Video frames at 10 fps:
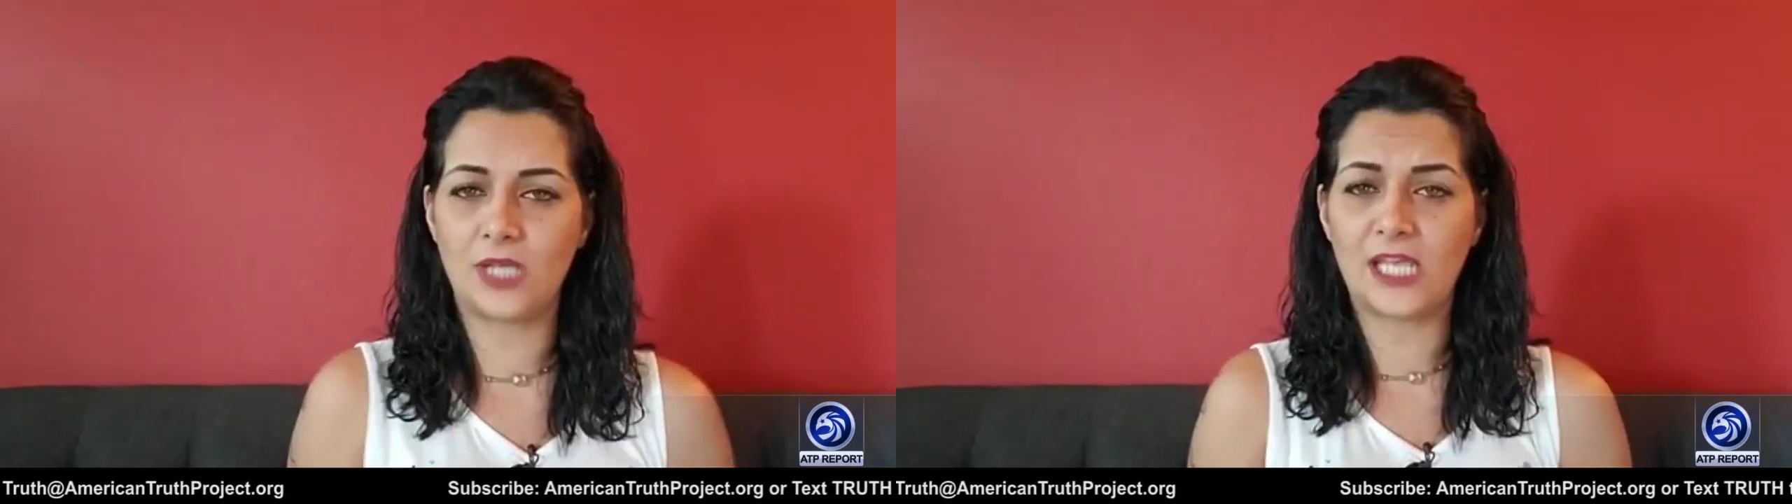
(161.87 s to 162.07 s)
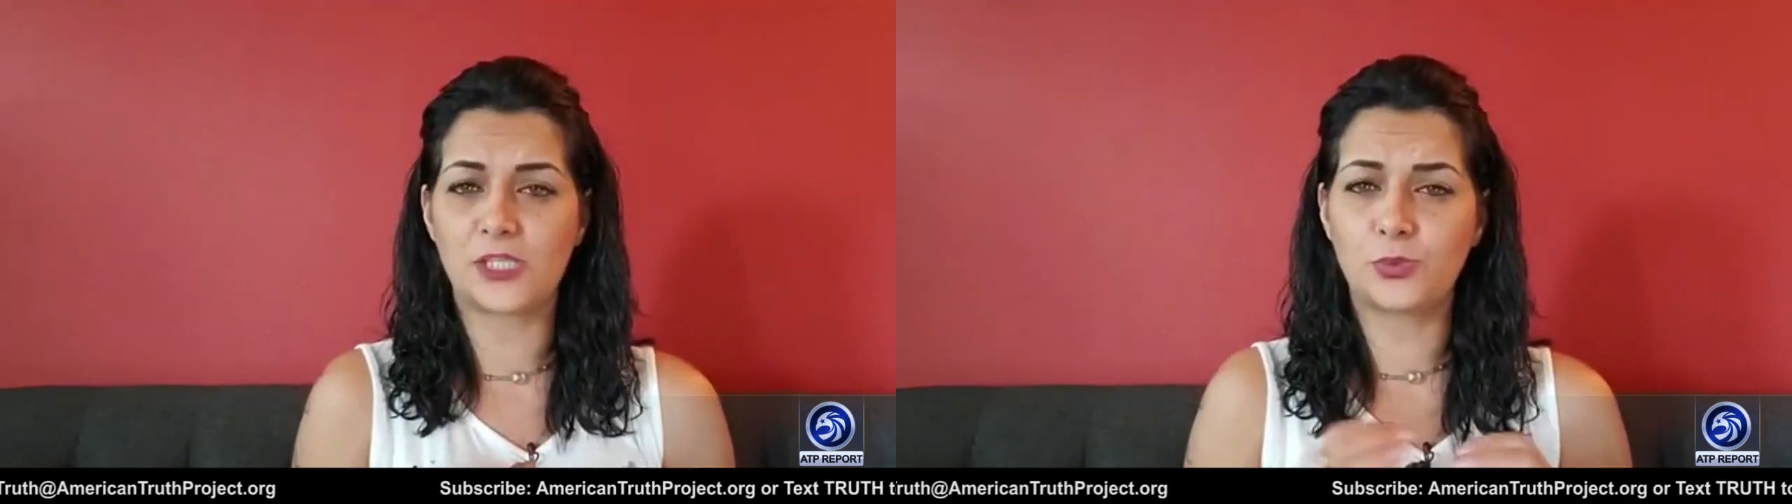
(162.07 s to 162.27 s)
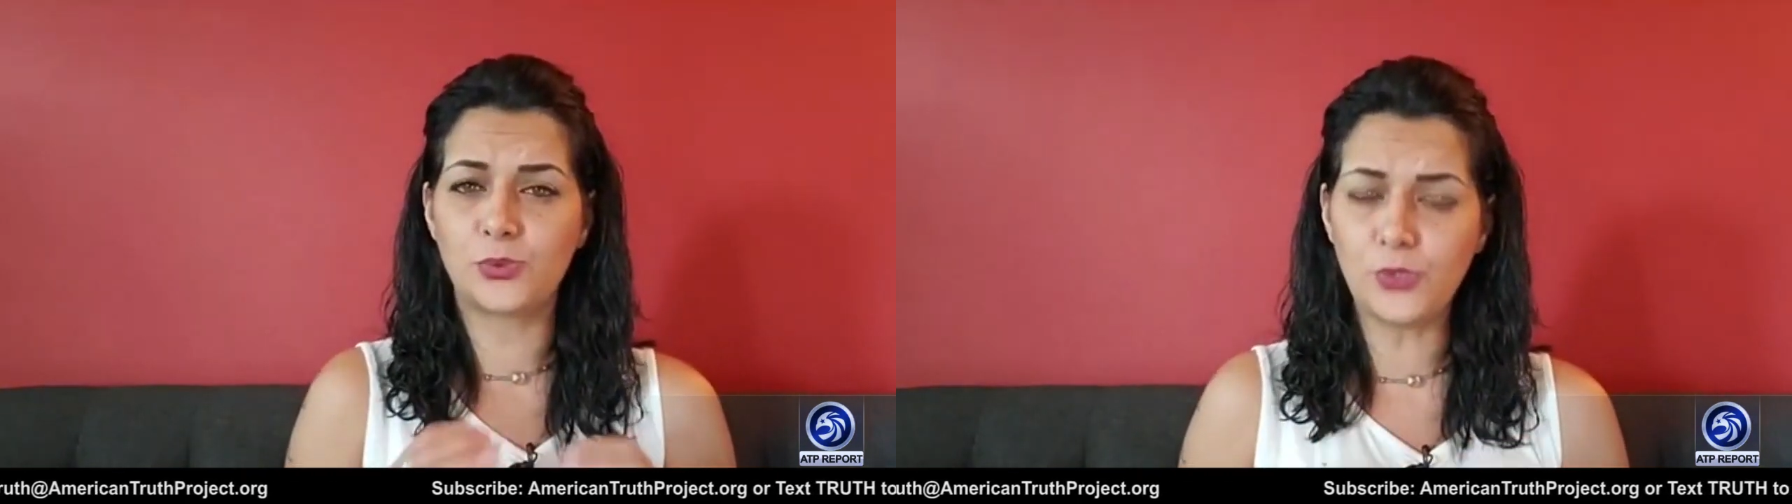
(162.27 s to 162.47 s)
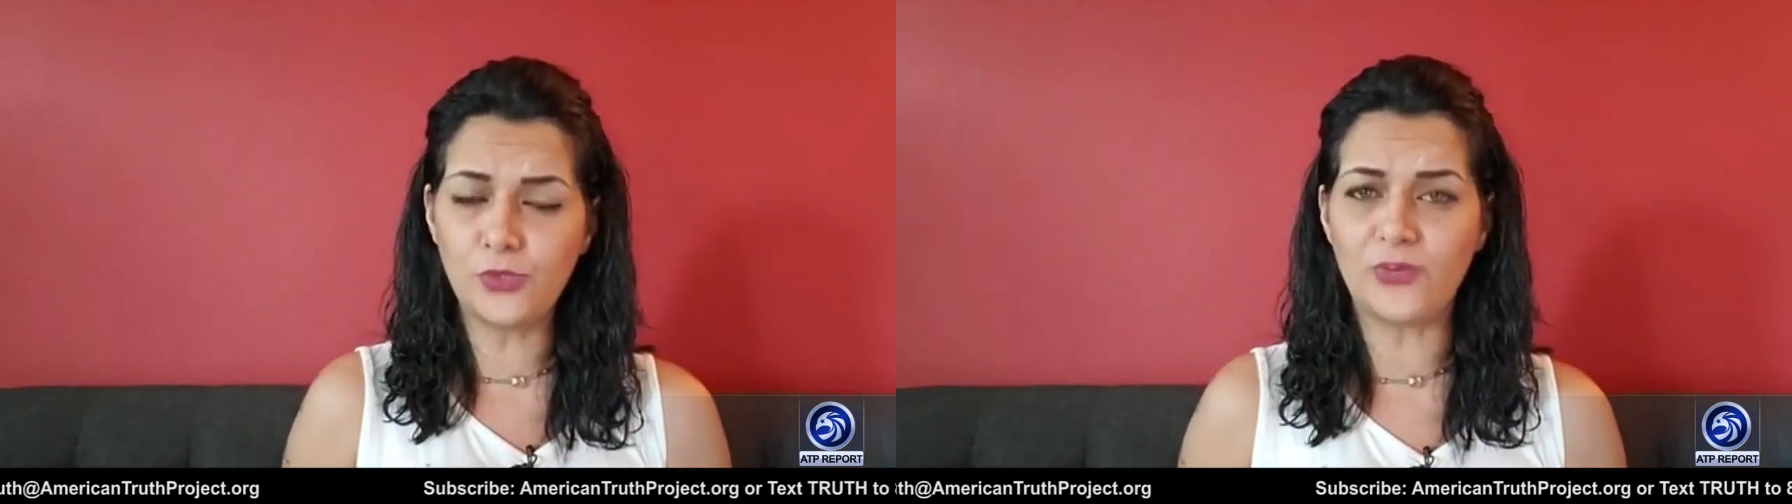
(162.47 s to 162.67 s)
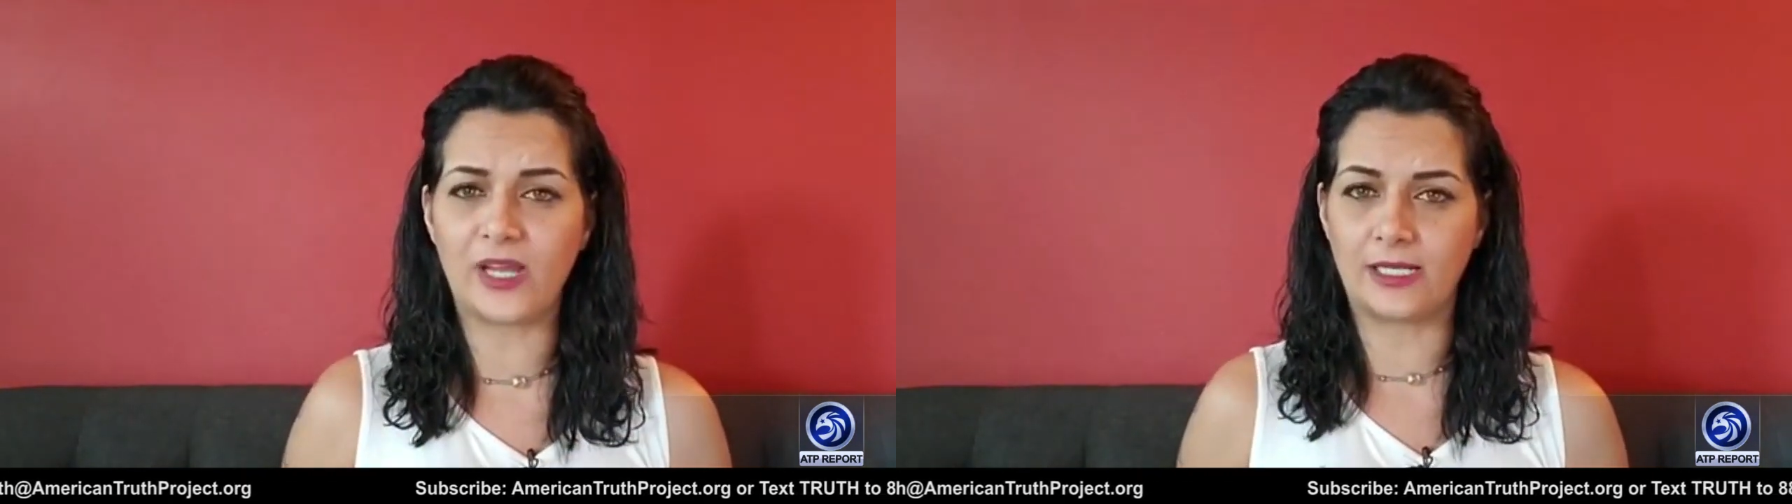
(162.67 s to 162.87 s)
has
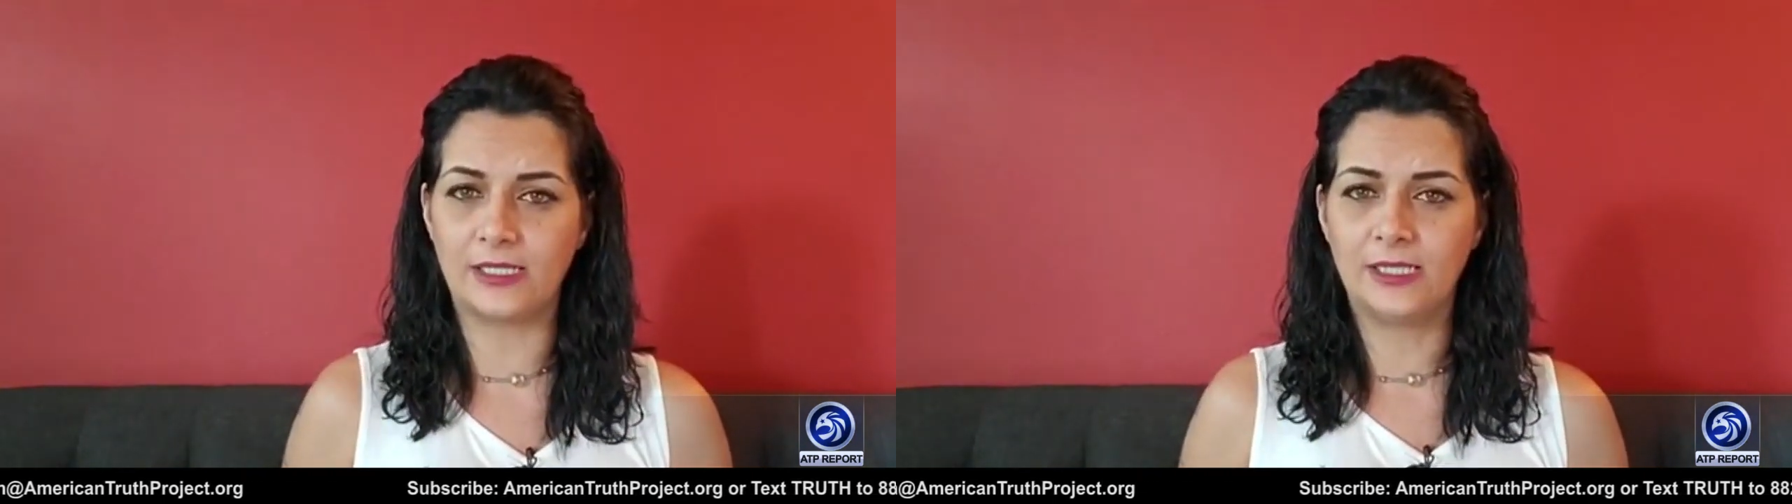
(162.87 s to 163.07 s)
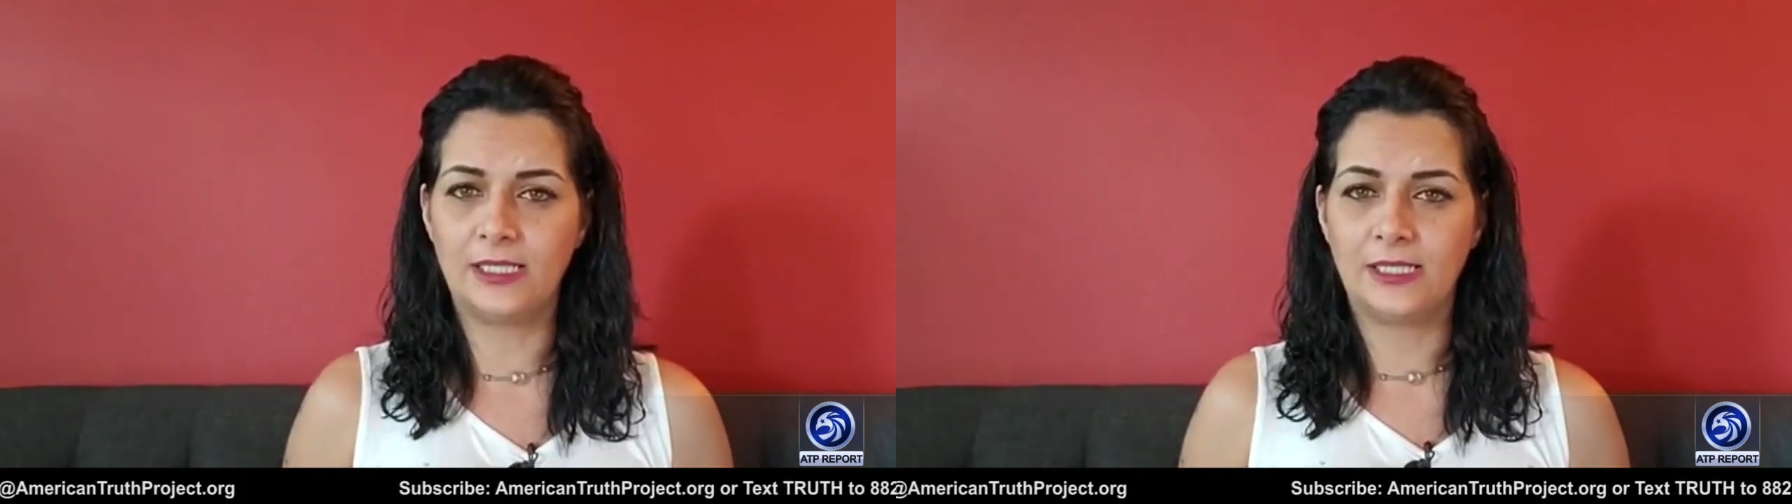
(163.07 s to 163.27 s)
proven